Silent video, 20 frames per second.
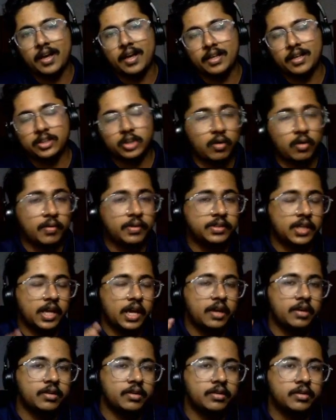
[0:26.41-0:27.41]
as always,
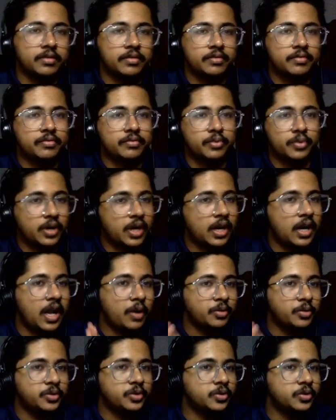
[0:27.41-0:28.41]
I would
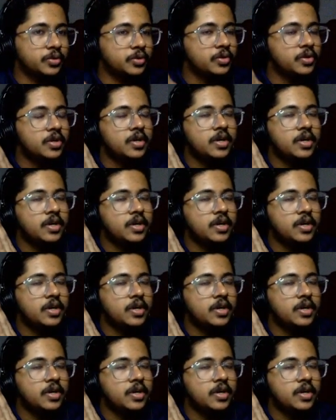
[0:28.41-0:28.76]
love to